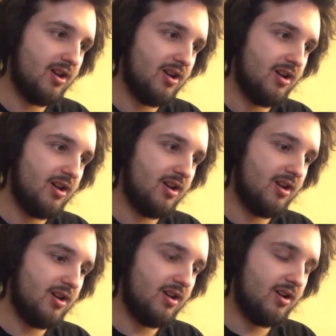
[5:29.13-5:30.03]

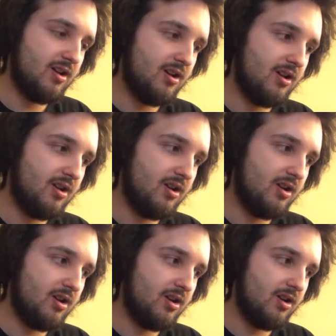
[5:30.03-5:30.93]
(no one is talking)